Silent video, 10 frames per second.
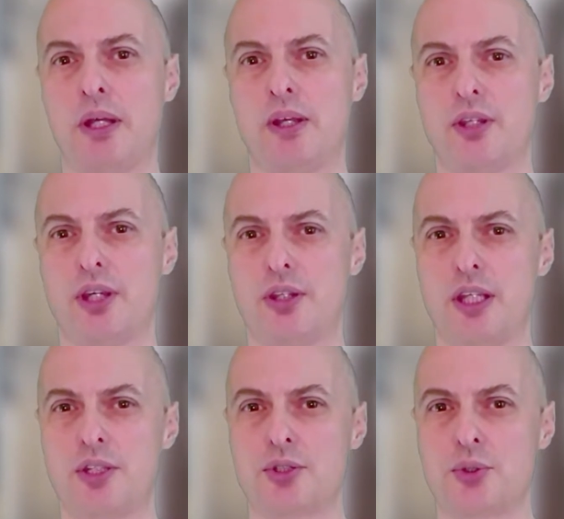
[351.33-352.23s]
that the
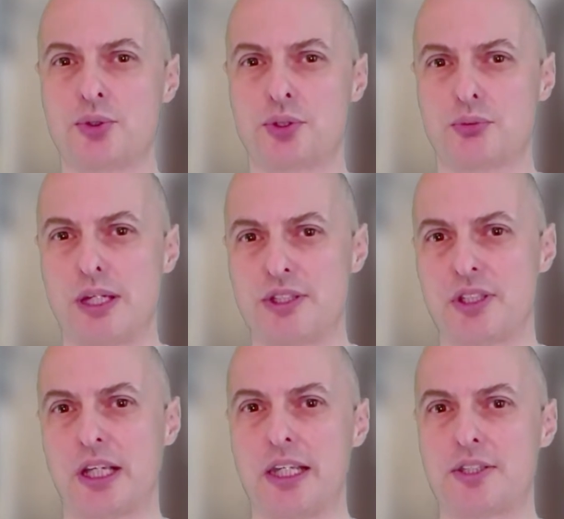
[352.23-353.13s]
exhaust
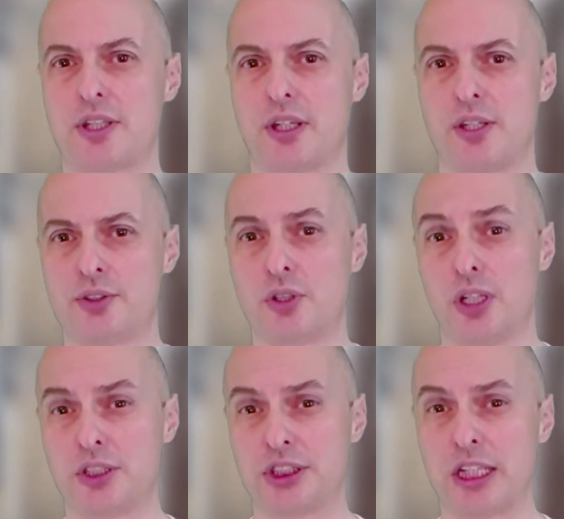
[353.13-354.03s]
resonator has
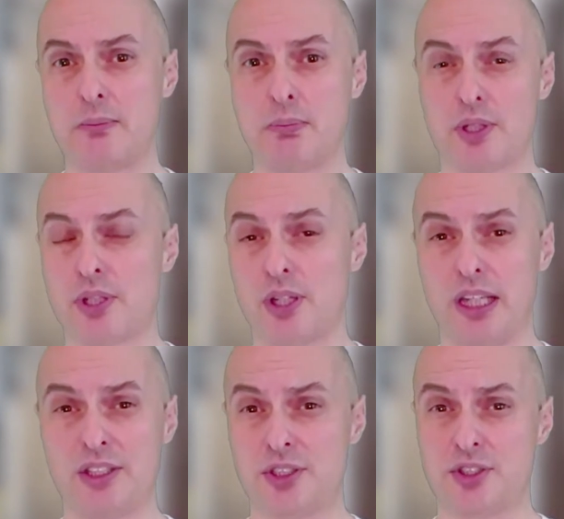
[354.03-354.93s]
got a chamber that
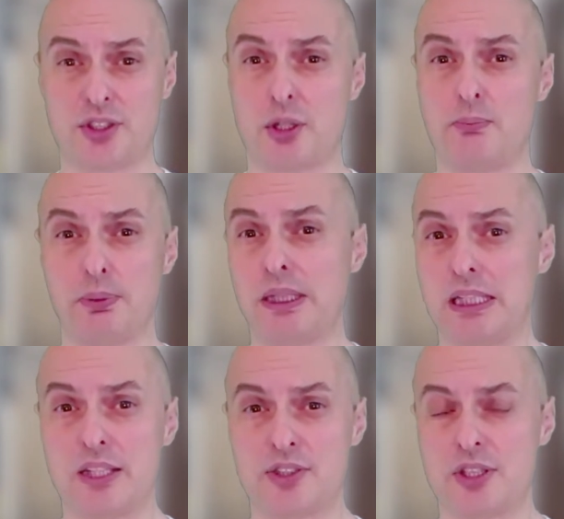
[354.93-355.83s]
is
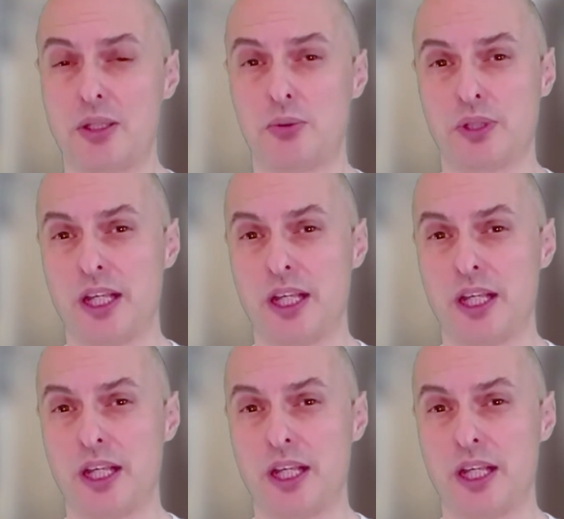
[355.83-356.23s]
completely sealed.